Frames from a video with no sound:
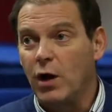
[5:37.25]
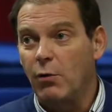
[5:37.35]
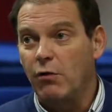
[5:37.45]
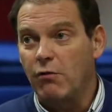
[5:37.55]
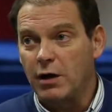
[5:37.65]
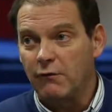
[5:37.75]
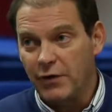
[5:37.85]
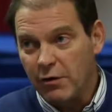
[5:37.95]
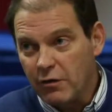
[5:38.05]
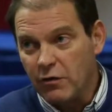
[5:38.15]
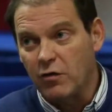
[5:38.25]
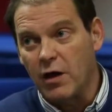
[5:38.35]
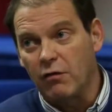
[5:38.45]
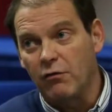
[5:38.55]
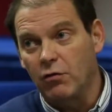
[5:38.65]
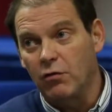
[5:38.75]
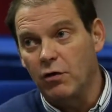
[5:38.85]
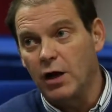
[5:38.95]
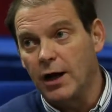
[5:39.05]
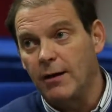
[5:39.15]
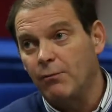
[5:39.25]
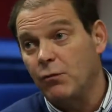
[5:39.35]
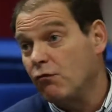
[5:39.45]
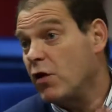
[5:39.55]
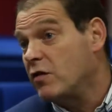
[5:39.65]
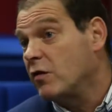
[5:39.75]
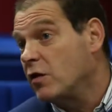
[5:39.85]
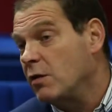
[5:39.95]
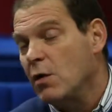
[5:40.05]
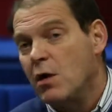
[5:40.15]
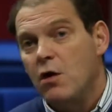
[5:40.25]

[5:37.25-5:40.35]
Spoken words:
where we run a very successful racing team.